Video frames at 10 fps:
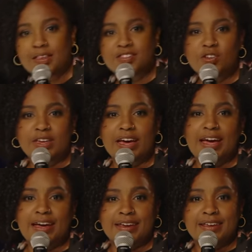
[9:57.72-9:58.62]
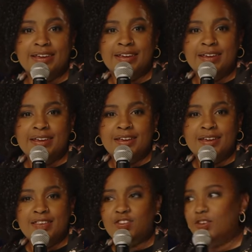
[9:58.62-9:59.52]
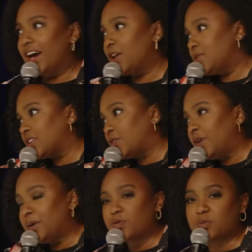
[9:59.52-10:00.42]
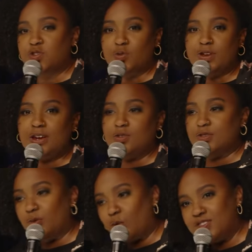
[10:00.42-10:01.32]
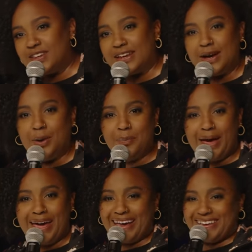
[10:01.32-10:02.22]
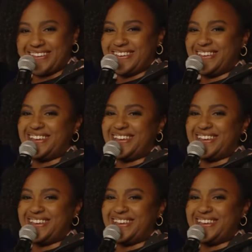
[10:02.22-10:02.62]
That's all he had. That's all he had. It was like his family from tornadoes. Of course he didn't come back.